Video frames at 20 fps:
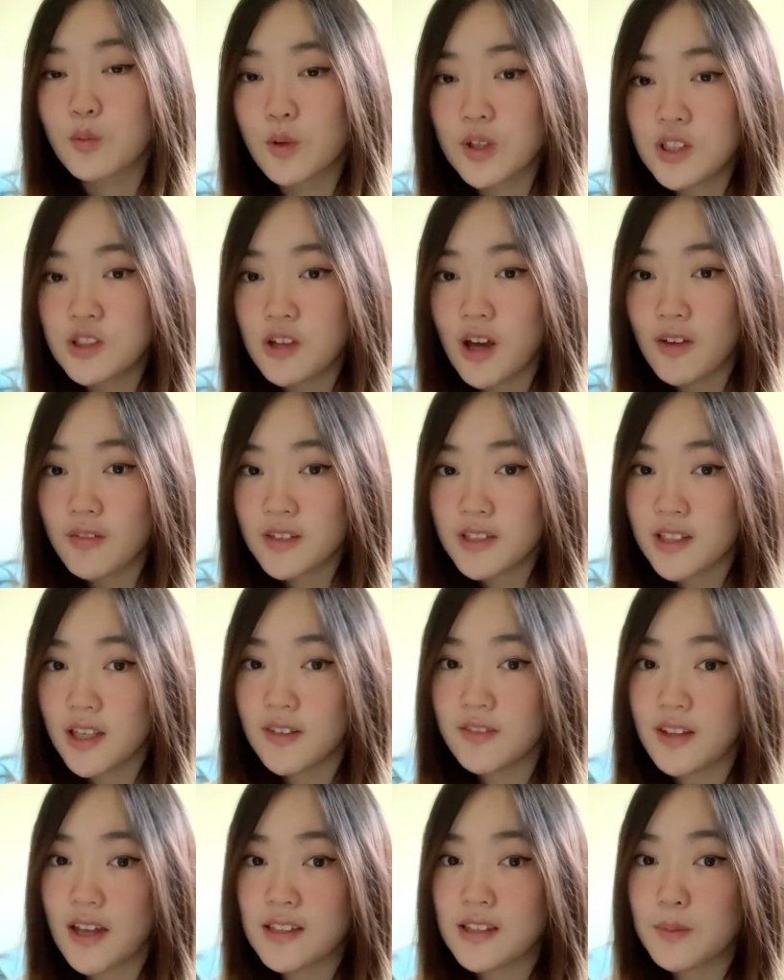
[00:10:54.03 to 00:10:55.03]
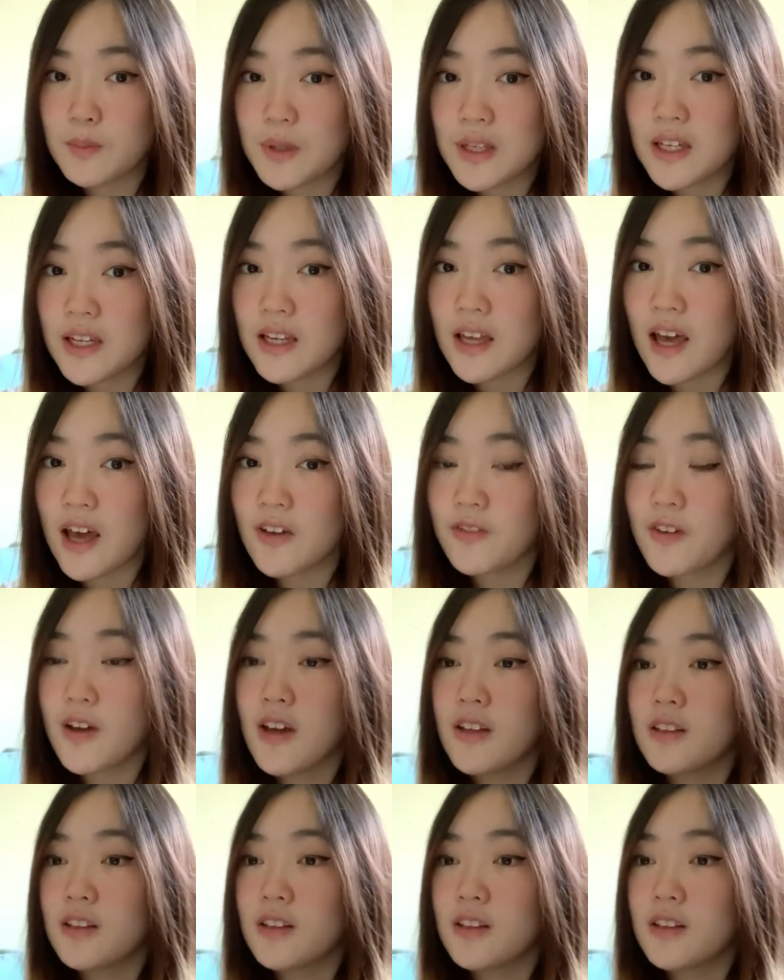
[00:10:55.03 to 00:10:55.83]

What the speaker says: Once you have it saved as a PDF,